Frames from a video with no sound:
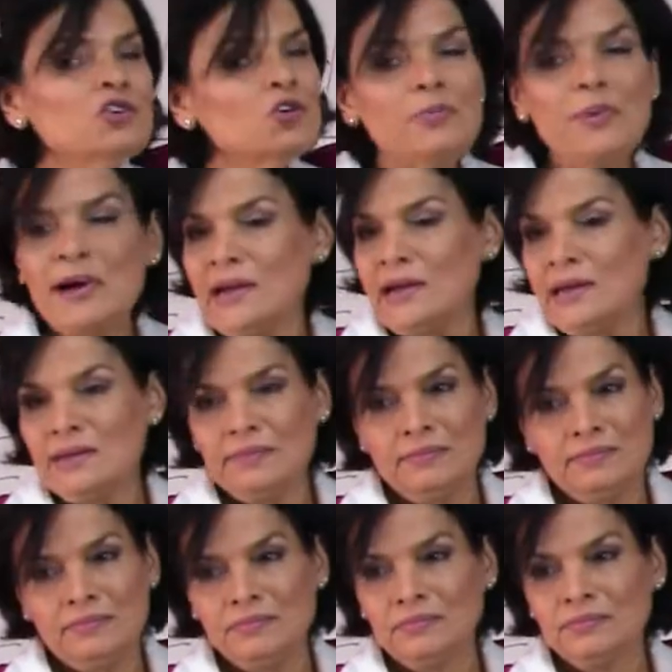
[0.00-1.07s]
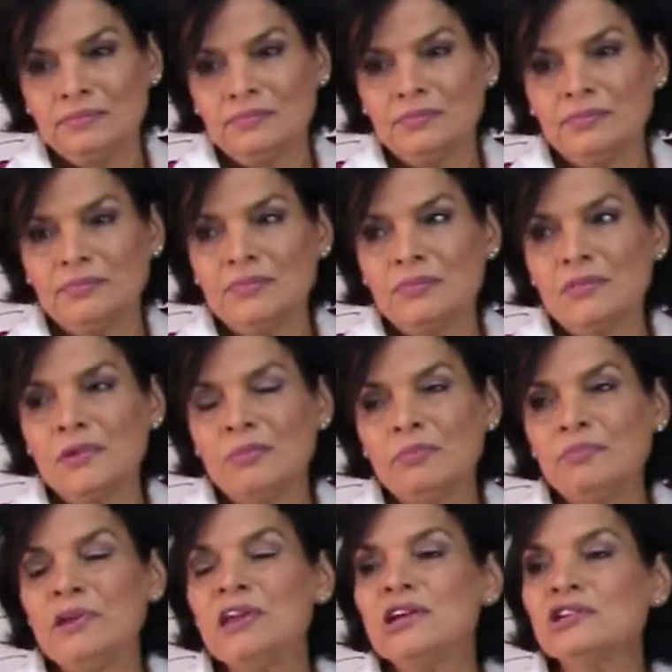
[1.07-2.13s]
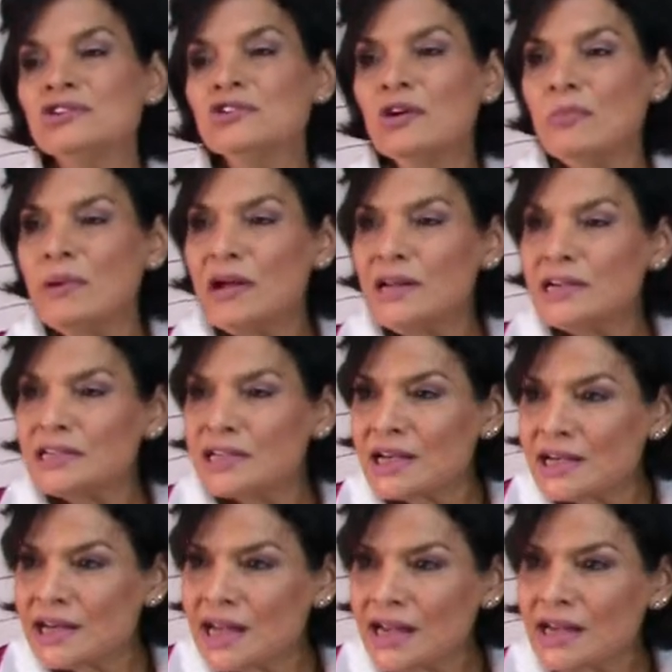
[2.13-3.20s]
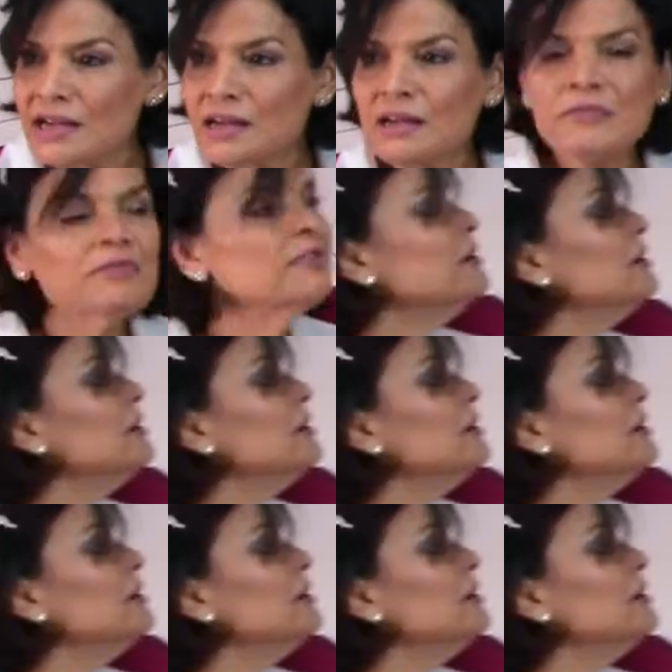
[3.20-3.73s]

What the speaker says: nobody, because nobody is a negative,